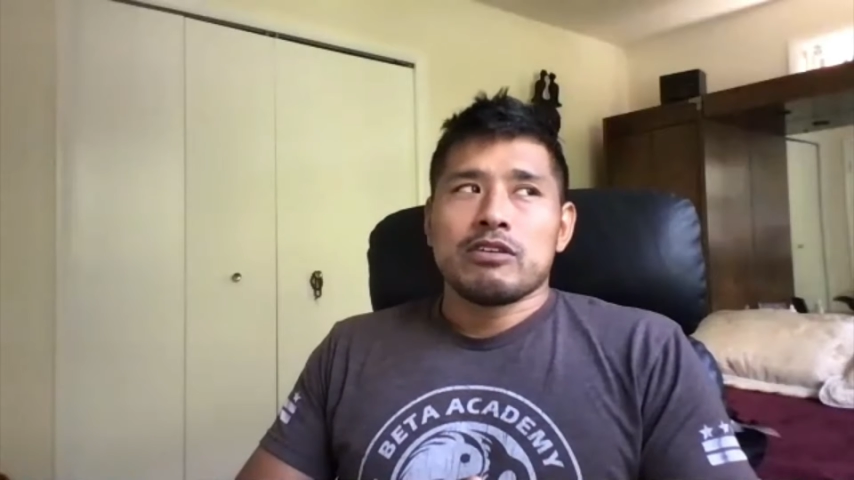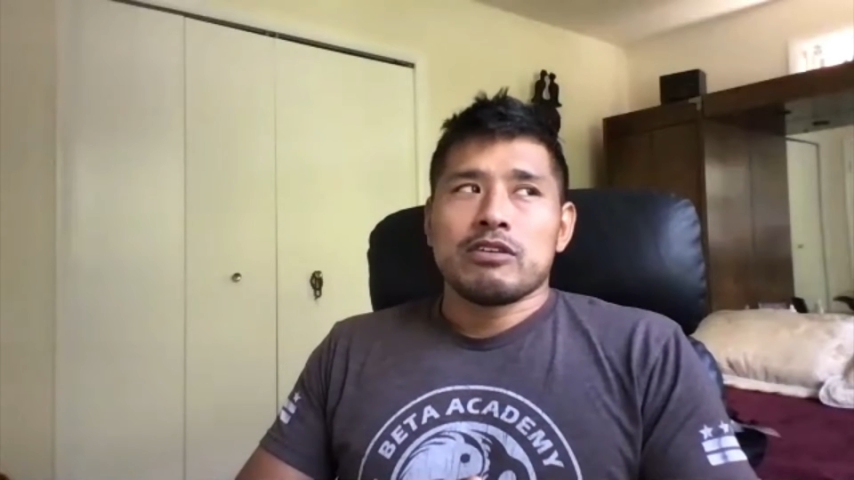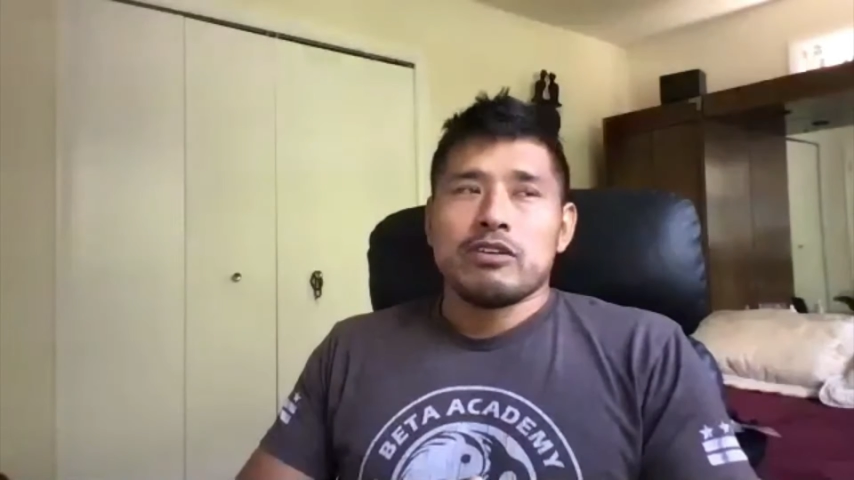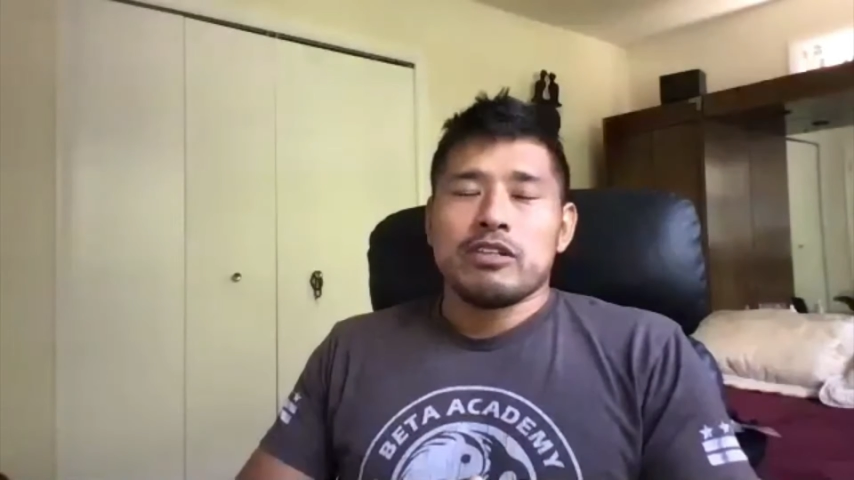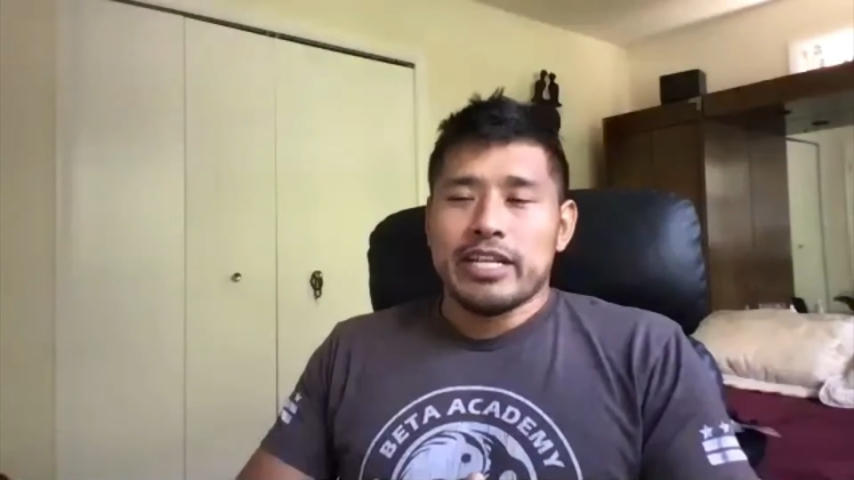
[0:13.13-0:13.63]

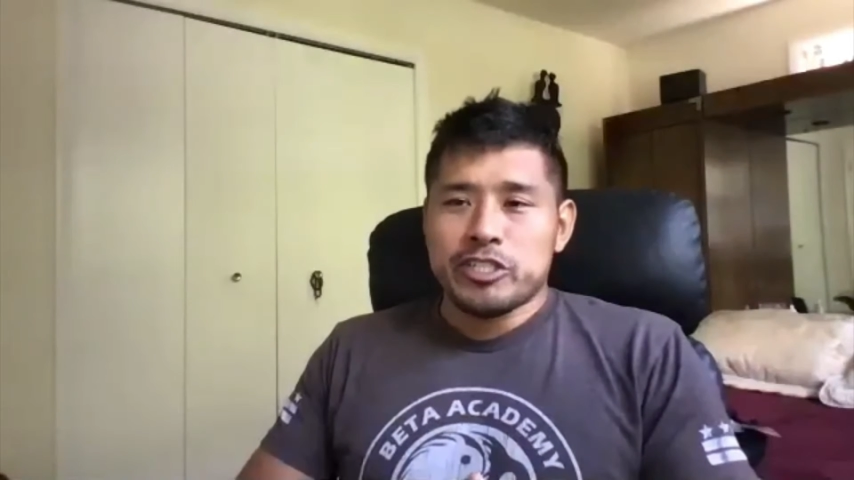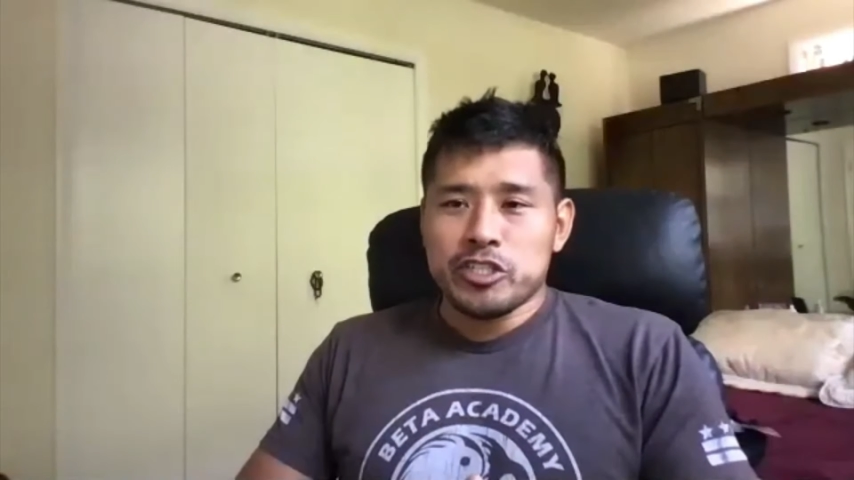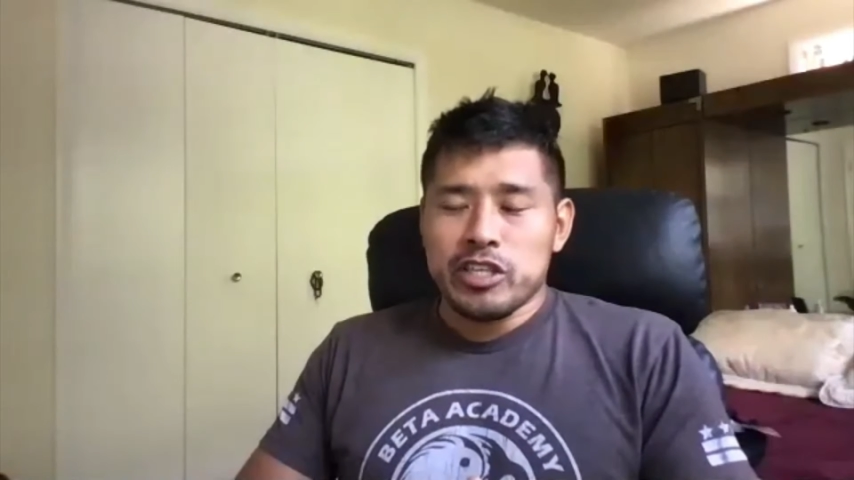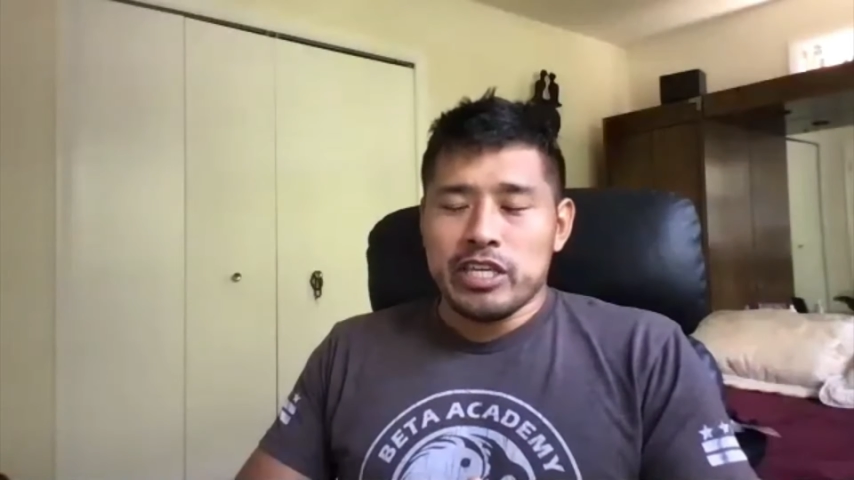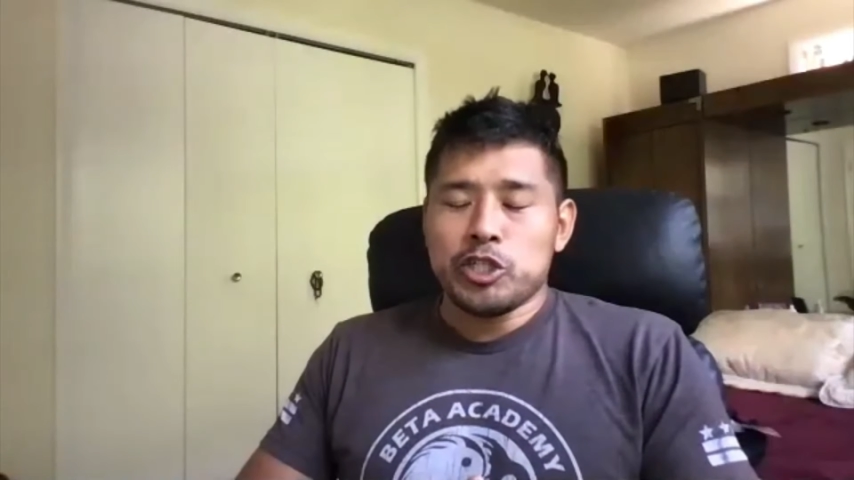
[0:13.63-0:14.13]

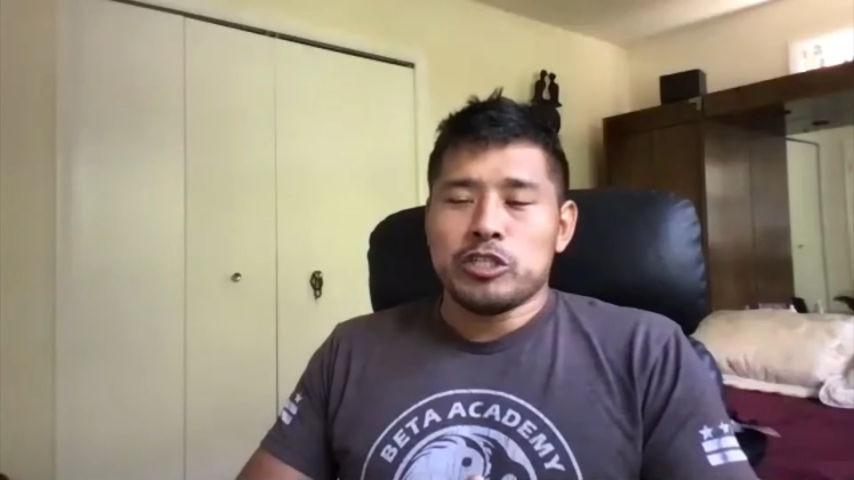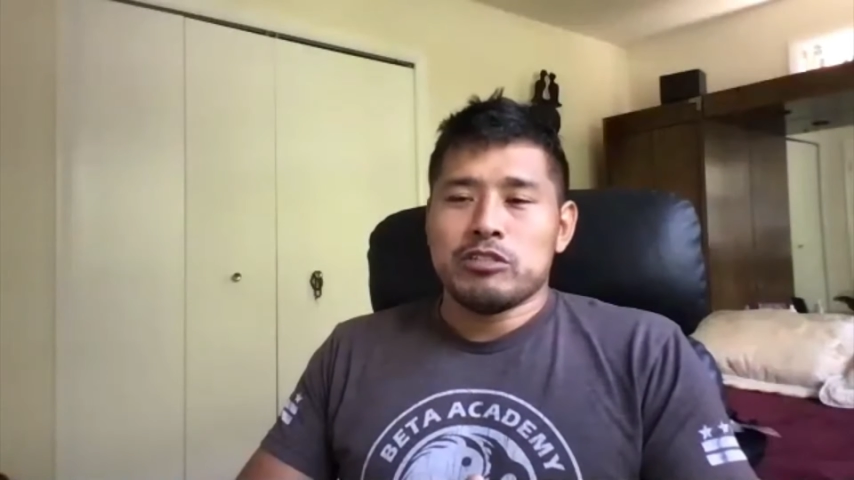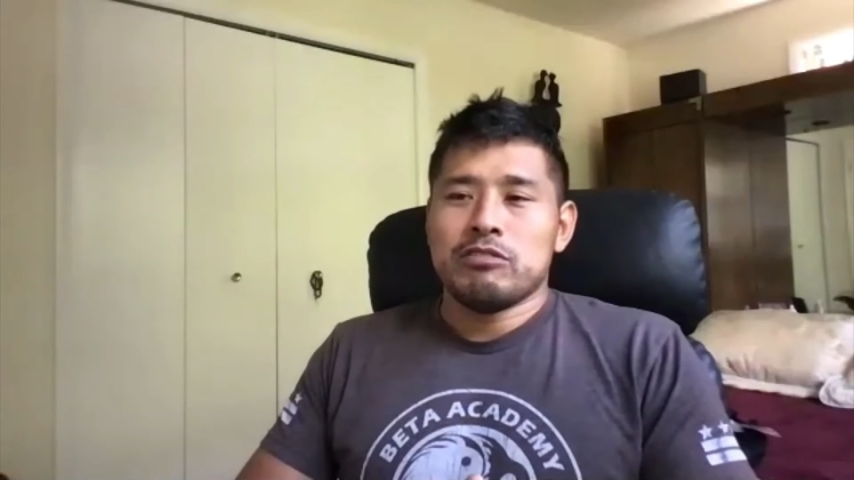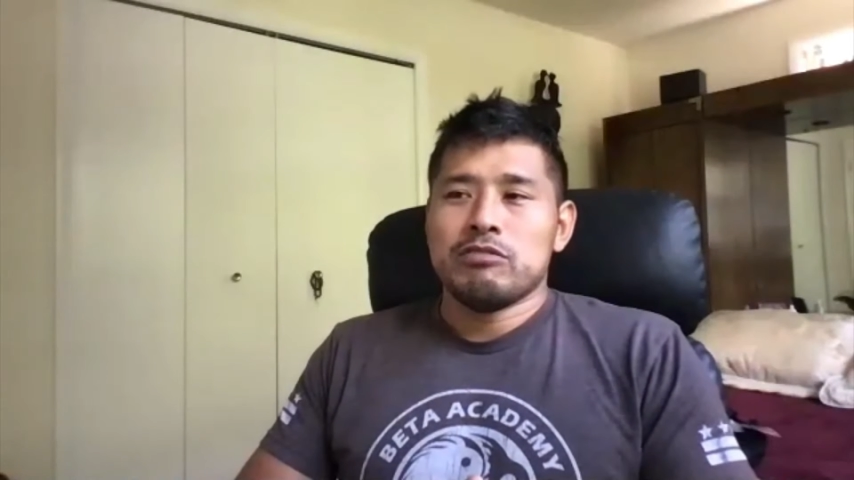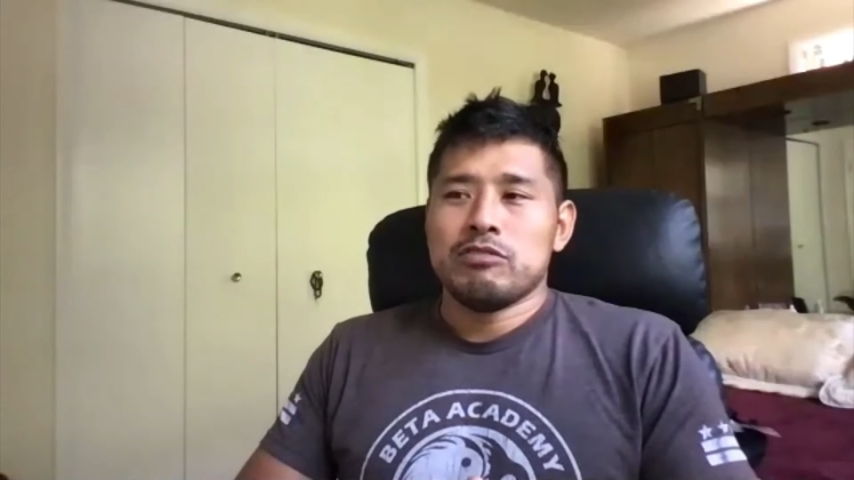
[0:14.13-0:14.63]

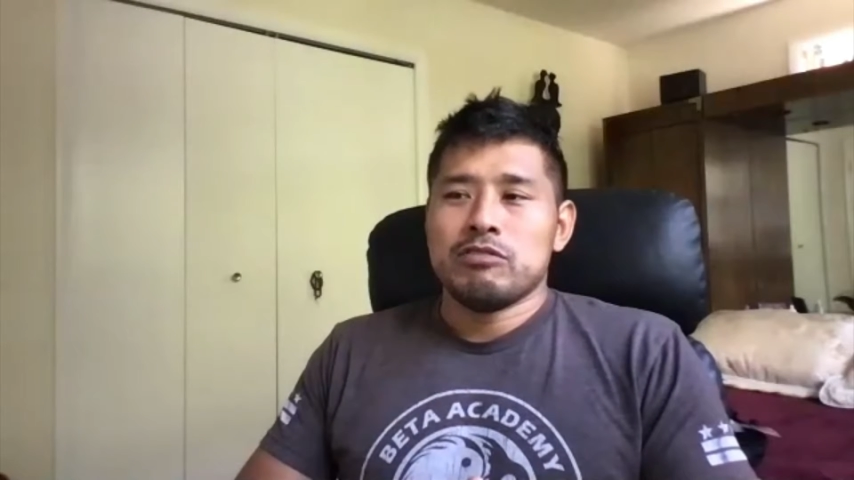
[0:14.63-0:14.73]
legislation